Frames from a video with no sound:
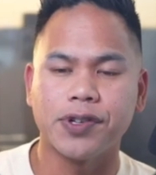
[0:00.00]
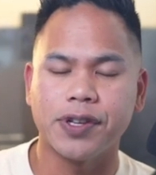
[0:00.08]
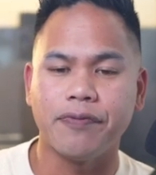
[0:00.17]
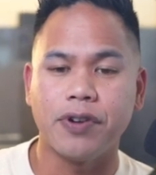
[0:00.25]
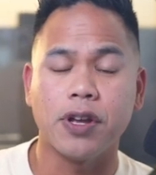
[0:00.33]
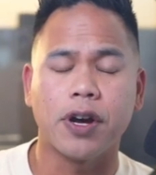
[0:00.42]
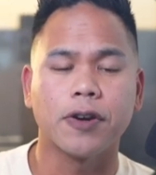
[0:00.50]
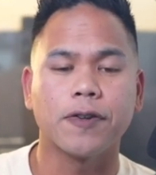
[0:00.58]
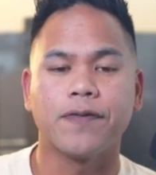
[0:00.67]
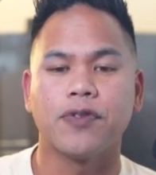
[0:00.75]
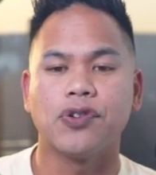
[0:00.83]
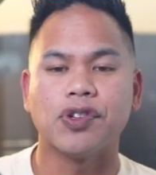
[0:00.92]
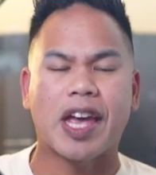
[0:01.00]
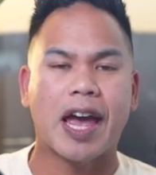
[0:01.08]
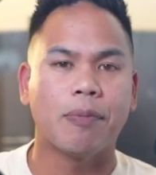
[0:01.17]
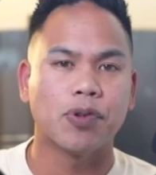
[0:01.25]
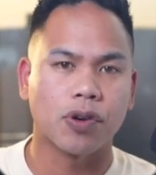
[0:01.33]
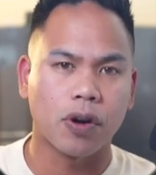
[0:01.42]
and videographers
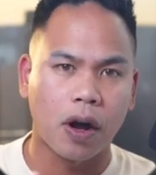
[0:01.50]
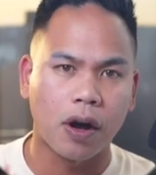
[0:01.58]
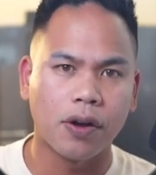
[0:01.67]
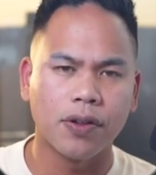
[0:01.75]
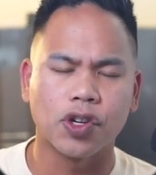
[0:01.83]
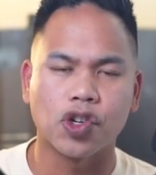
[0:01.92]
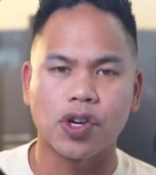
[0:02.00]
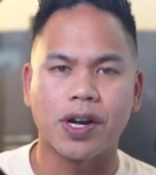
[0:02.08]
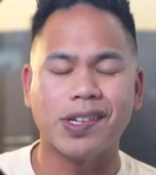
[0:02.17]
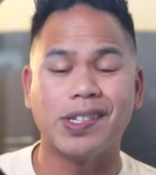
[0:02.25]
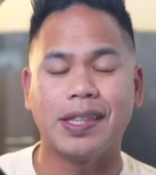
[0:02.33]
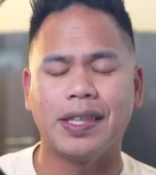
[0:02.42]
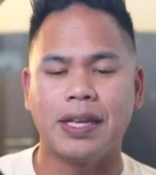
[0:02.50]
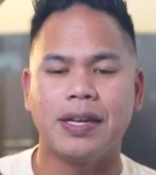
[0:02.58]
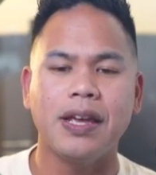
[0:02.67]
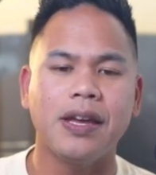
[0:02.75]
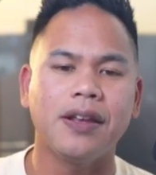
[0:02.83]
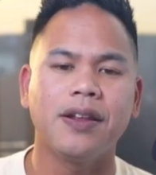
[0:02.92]
capture all the shots that they
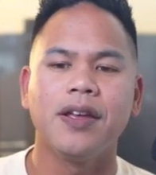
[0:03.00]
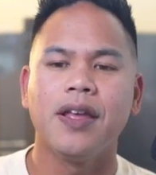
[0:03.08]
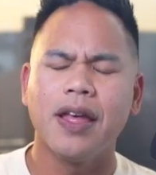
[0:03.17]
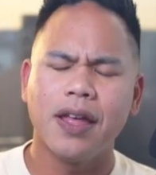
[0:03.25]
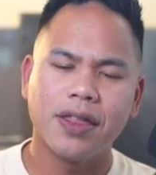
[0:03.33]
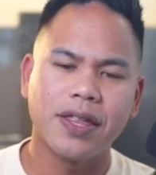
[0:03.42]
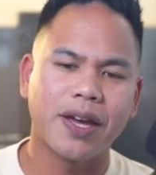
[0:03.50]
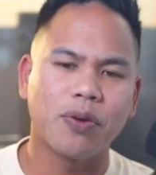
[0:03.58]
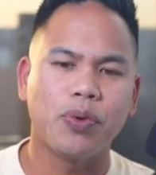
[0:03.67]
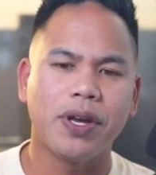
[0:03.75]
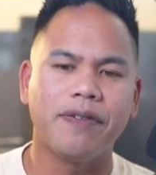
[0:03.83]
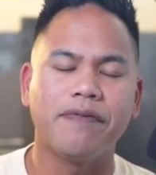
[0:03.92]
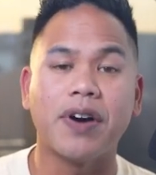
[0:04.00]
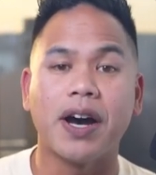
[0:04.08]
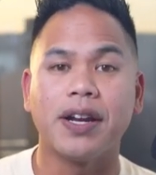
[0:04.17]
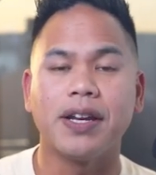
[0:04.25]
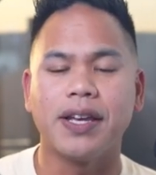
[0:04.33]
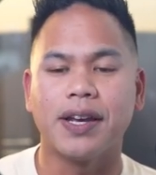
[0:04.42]
need, then we
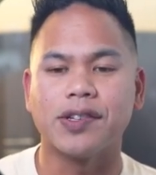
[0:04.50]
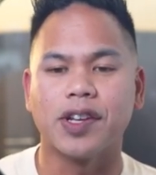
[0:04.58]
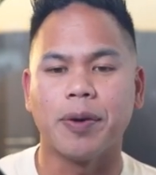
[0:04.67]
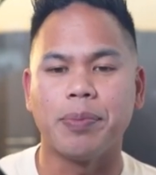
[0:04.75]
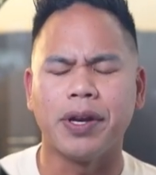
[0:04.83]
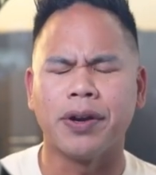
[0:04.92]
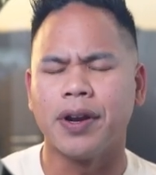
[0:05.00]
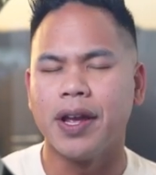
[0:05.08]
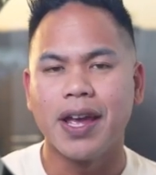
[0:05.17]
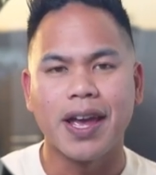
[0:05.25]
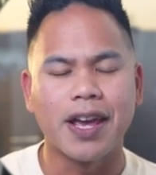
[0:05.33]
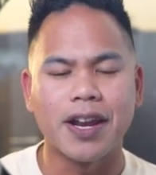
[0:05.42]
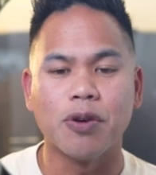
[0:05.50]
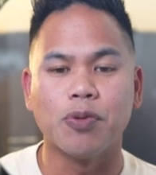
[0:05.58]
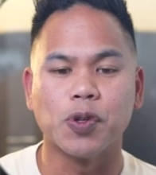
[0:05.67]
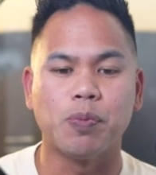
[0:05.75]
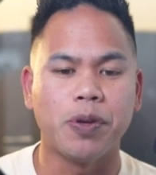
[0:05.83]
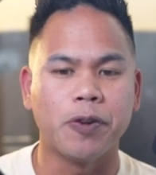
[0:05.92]
invited guests up here, and it
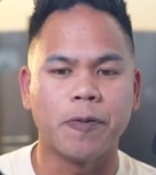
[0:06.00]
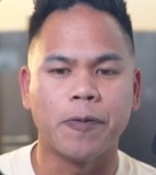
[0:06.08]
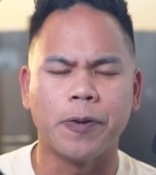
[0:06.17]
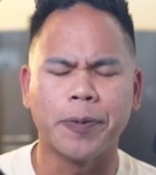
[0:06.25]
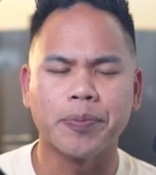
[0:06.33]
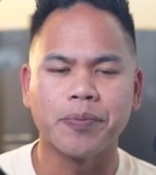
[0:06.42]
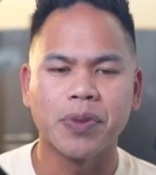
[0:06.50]
was beautiful.